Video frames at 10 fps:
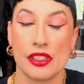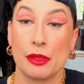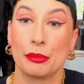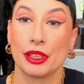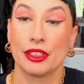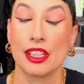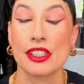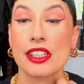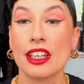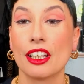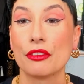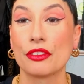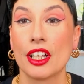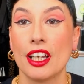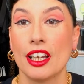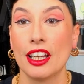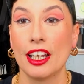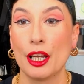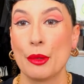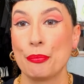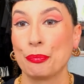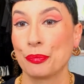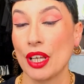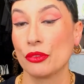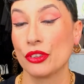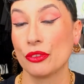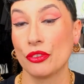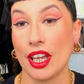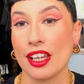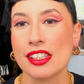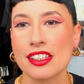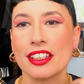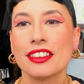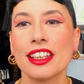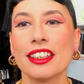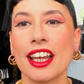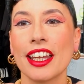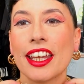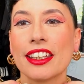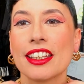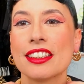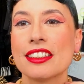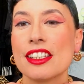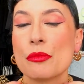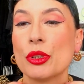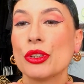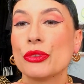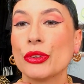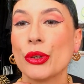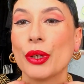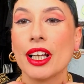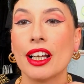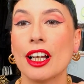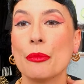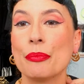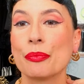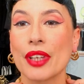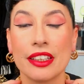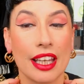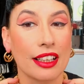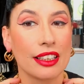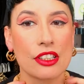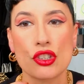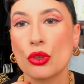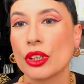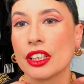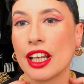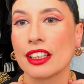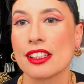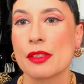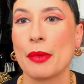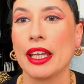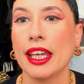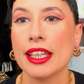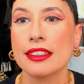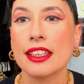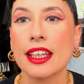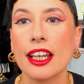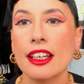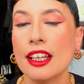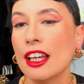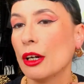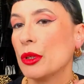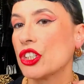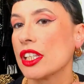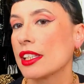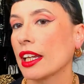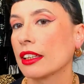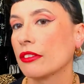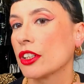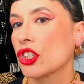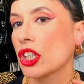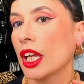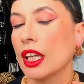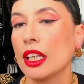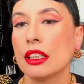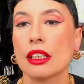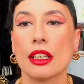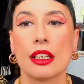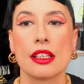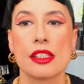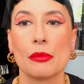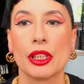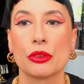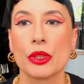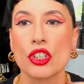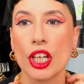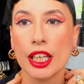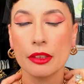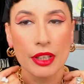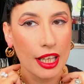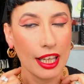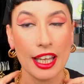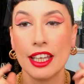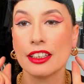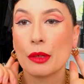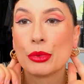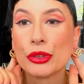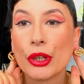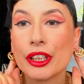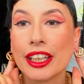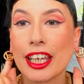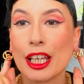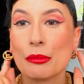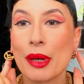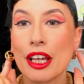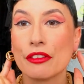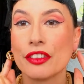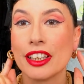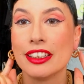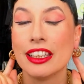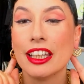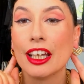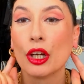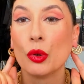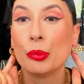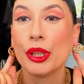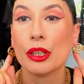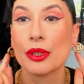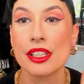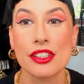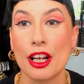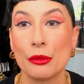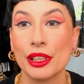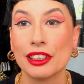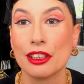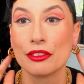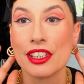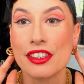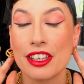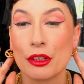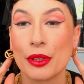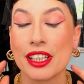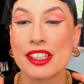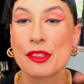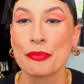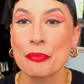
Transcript: simpleness of um, of the vest and then I added this beautiful um, necklace, choker necklace by Ettika which is like of a chain, uh, similar to a chain and I put on again my Fendi uh, hoop earrings, I really love these earrings.